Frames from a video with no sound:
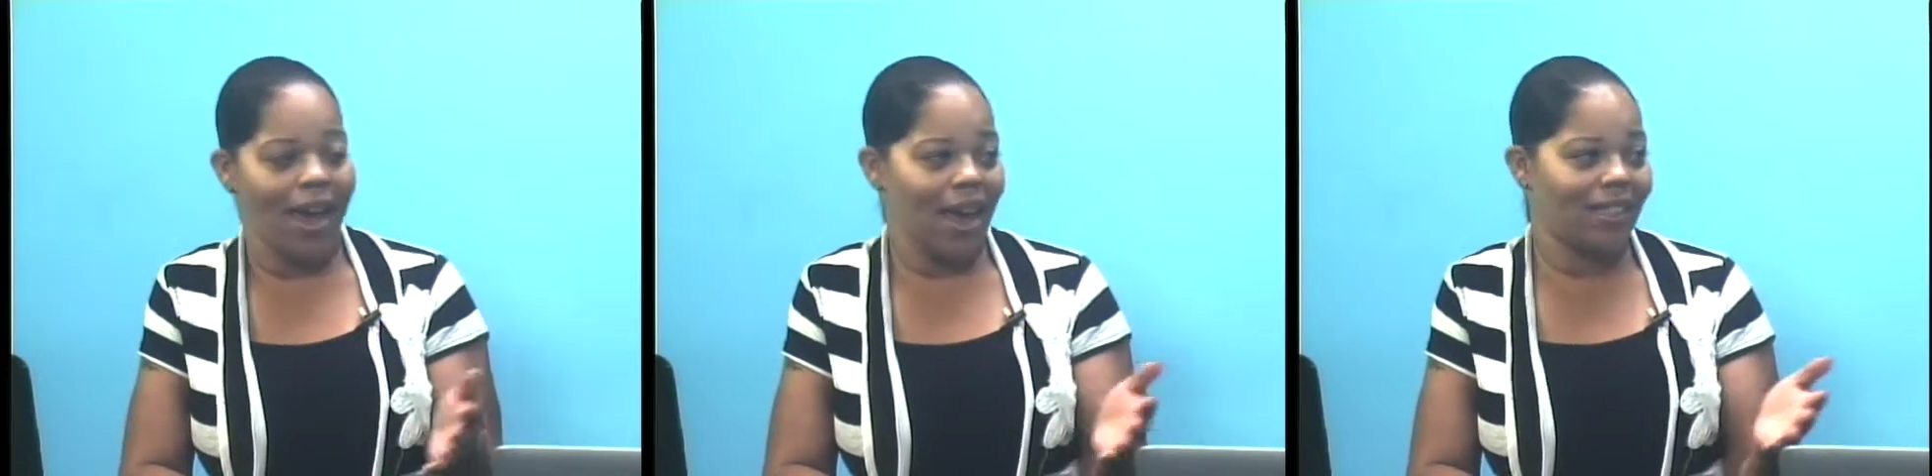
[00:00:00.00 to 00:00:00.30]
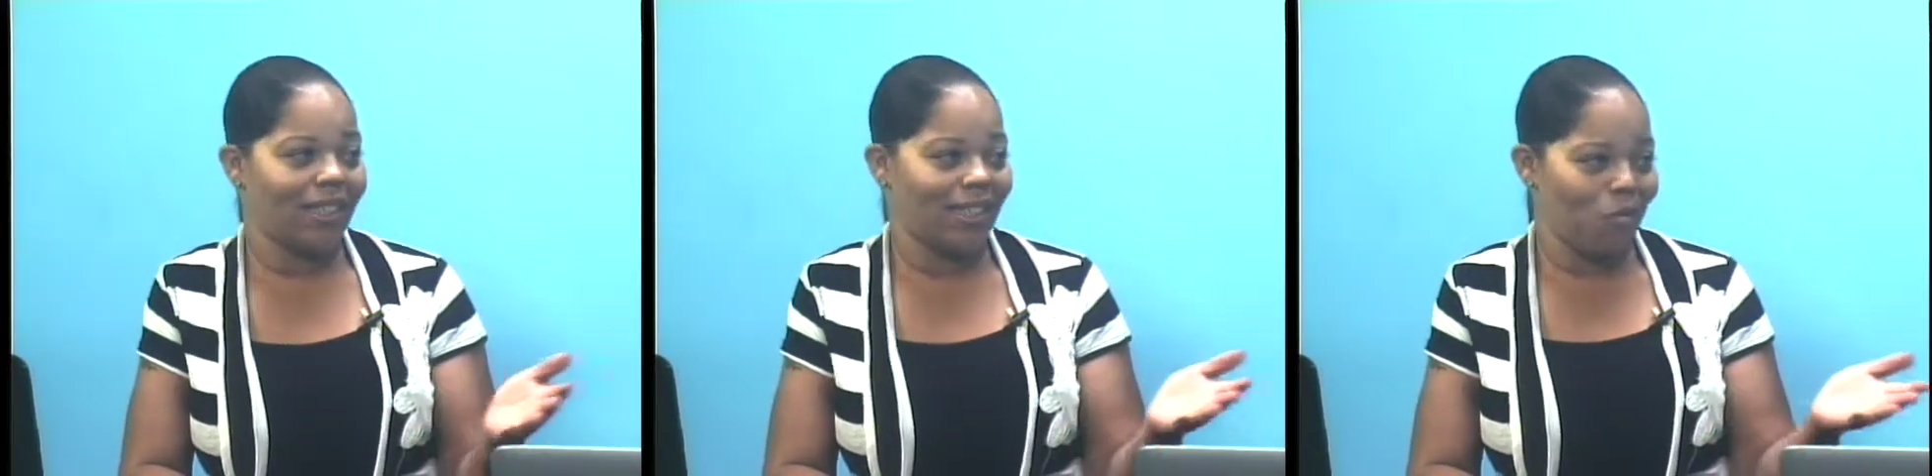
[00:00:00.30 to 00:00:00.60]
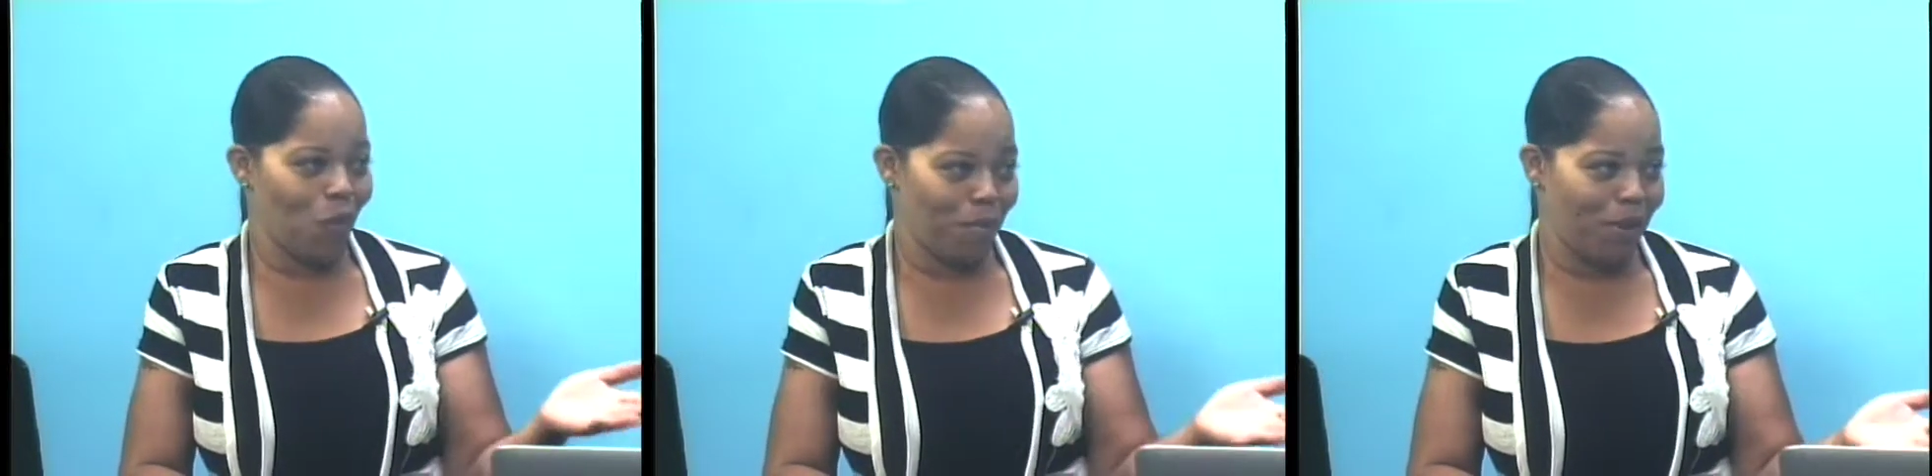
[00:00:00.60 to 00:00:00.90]
and
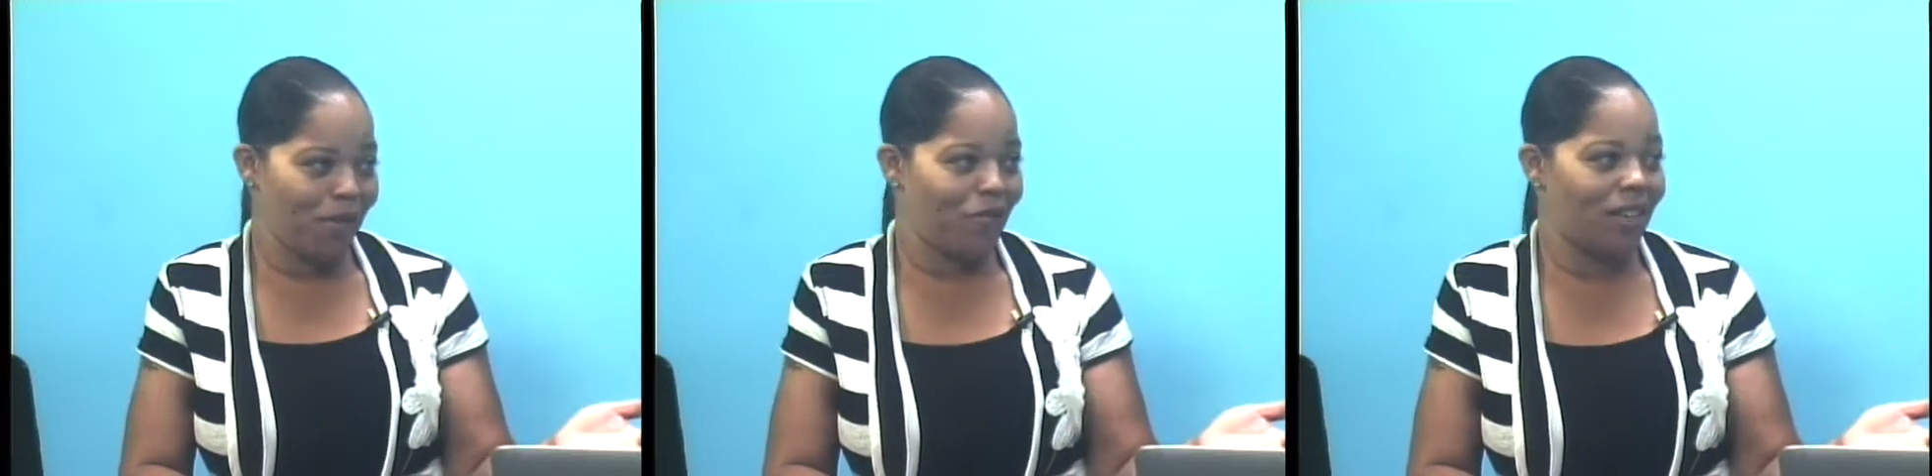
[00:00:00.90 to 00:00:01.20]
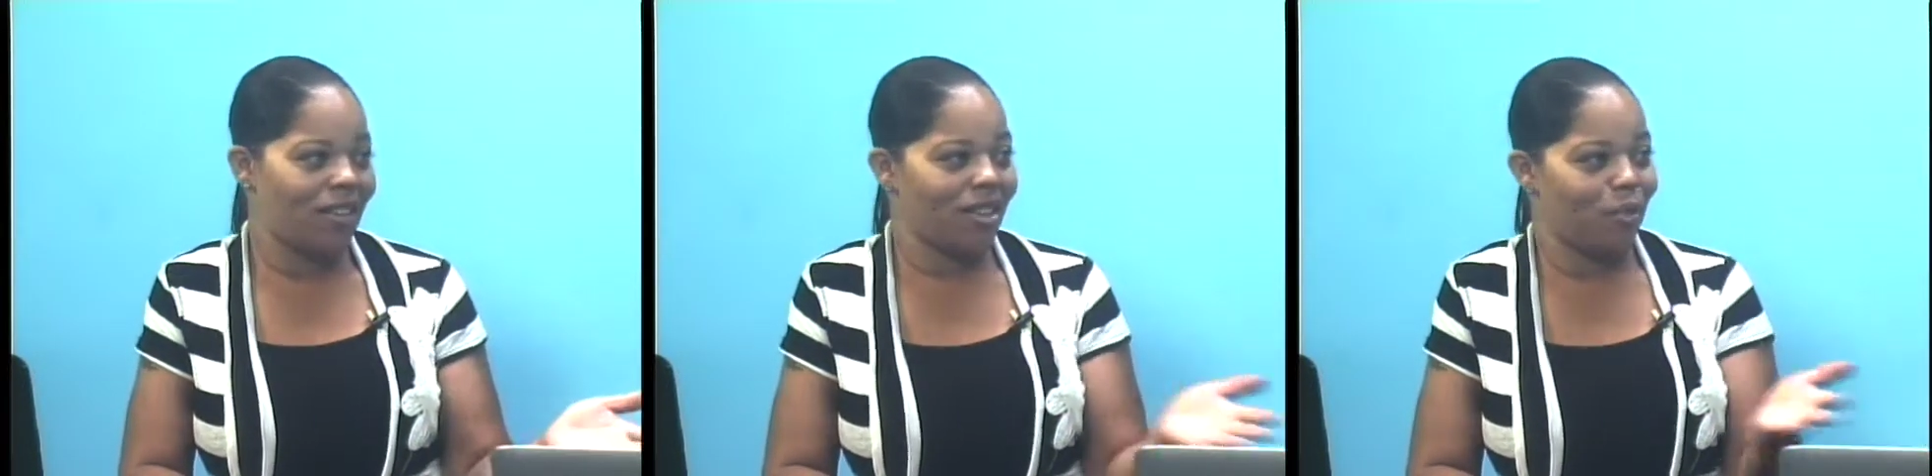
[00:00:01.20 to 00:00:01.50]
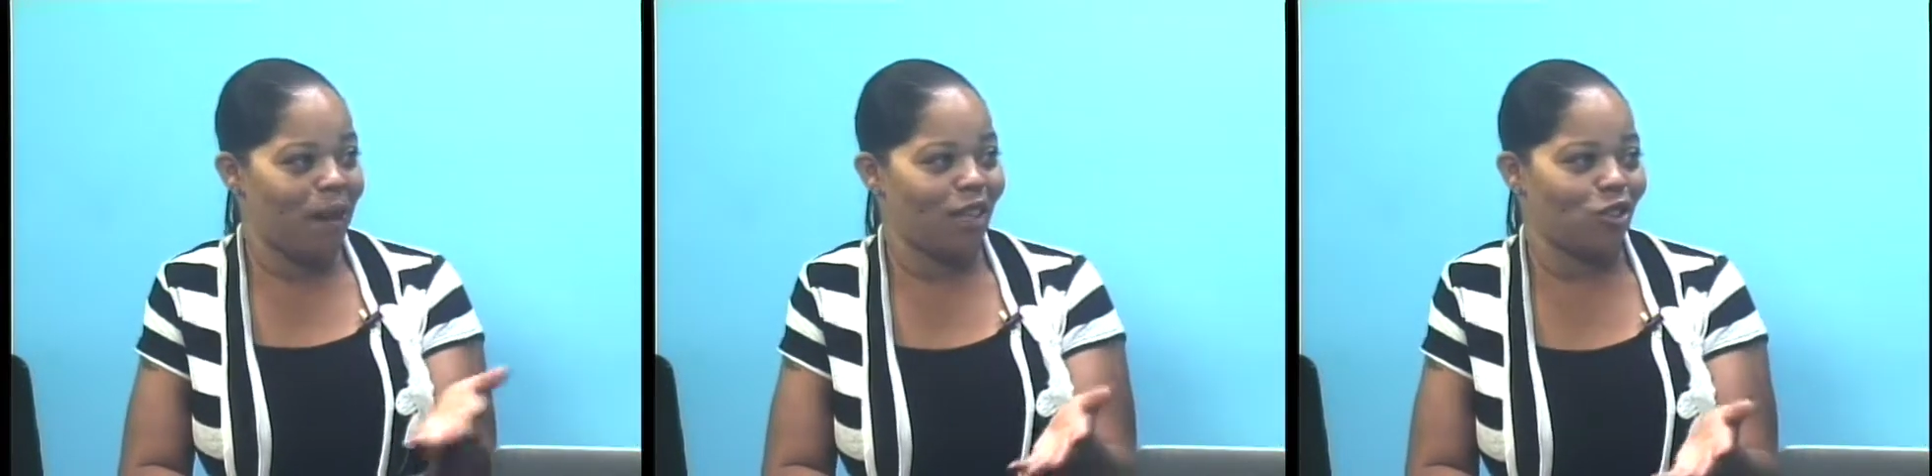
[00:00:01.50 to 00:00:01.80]
what benefits
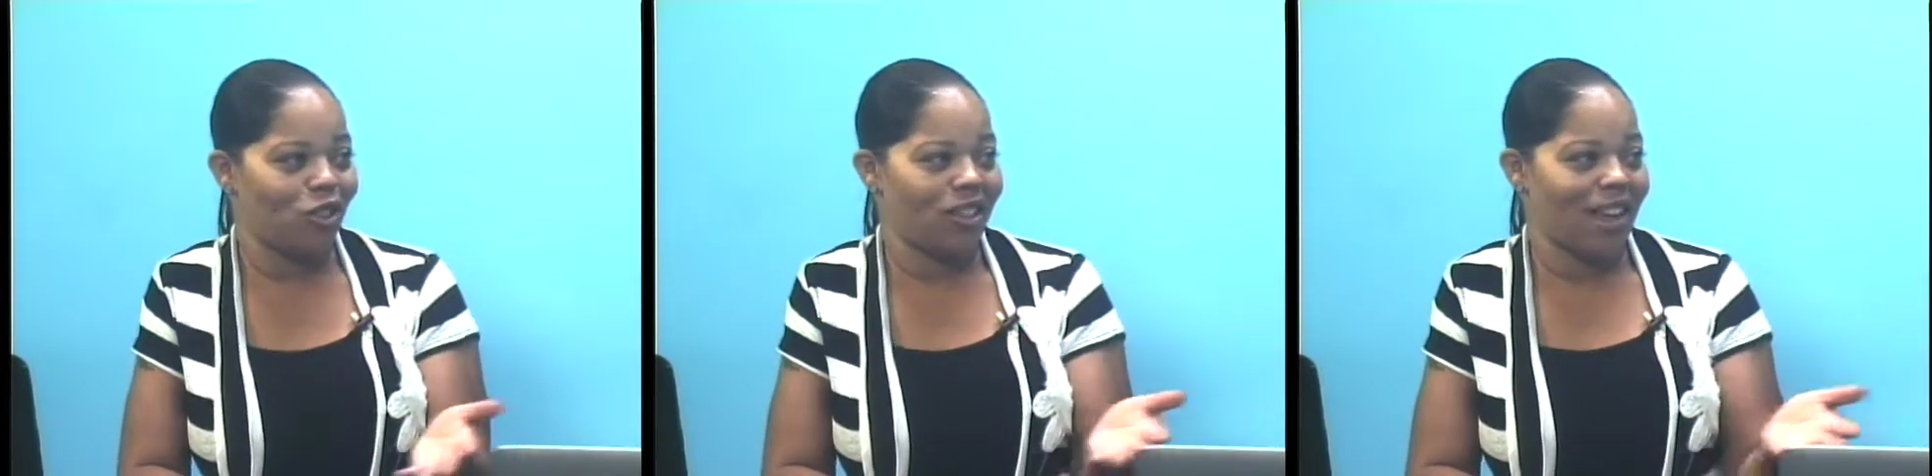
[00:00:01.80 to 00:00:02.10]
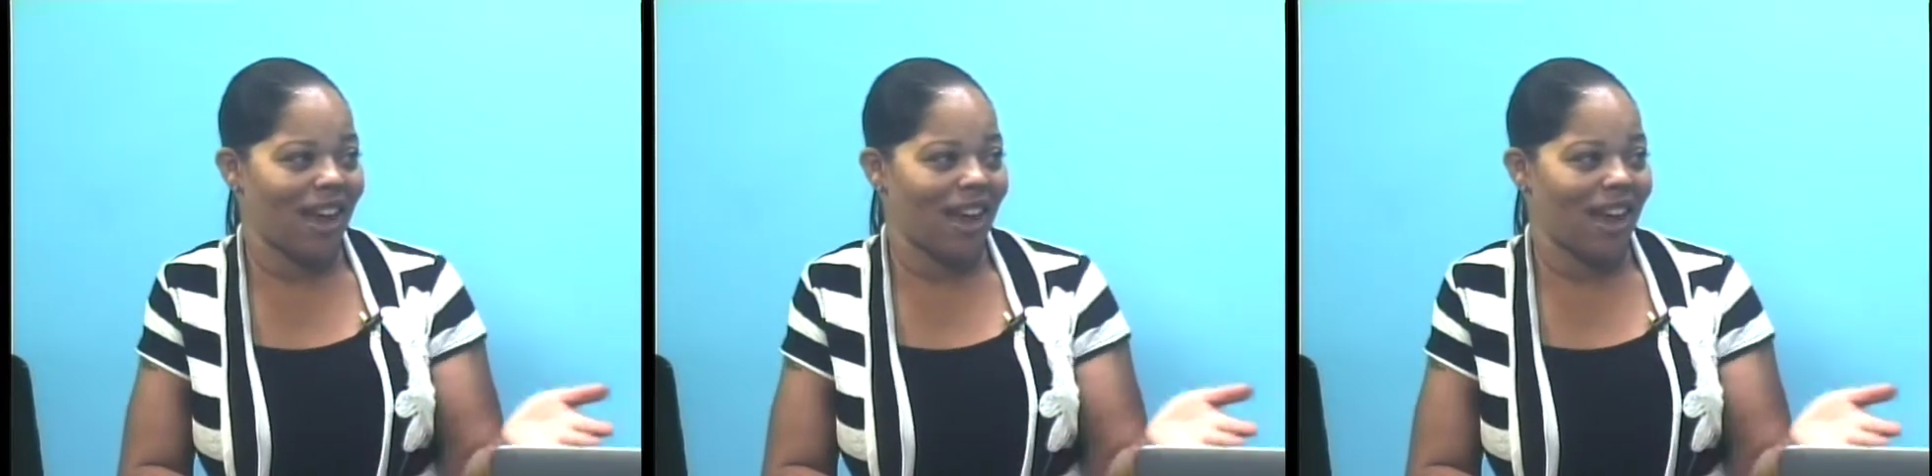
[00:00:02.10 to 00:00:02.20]
the Pacers is